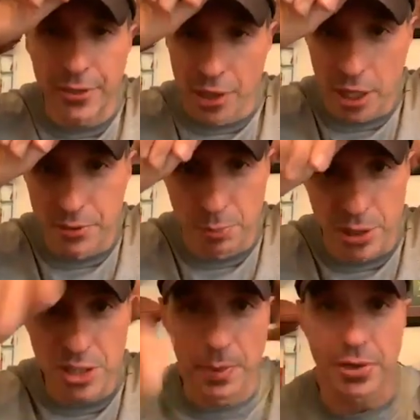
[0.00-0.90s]
I thought I was a
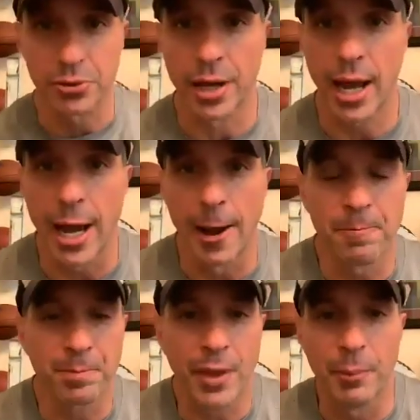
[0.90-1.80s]
pretty special guy.
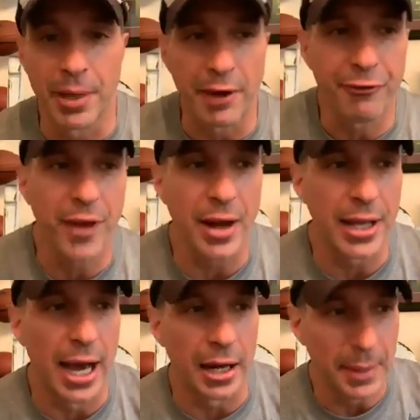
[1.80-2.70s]
But I found
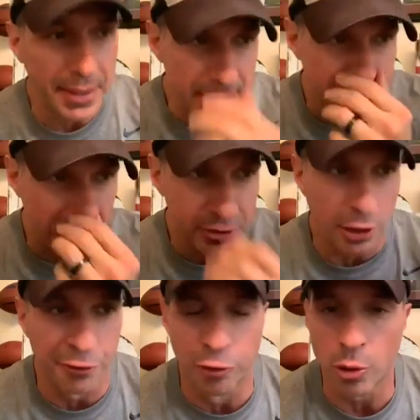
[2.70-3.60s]
out about these things
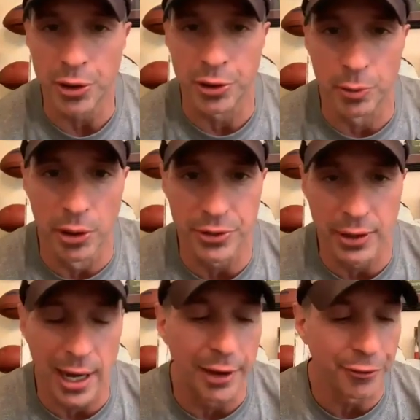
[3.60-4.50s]
called fork in the roads
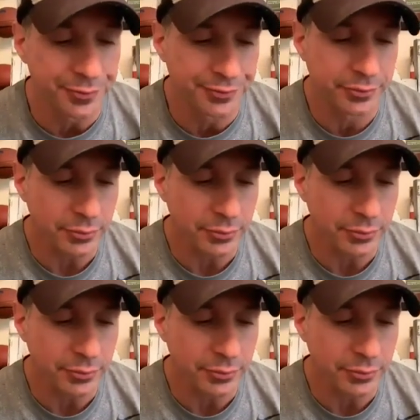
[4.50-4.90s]
in life,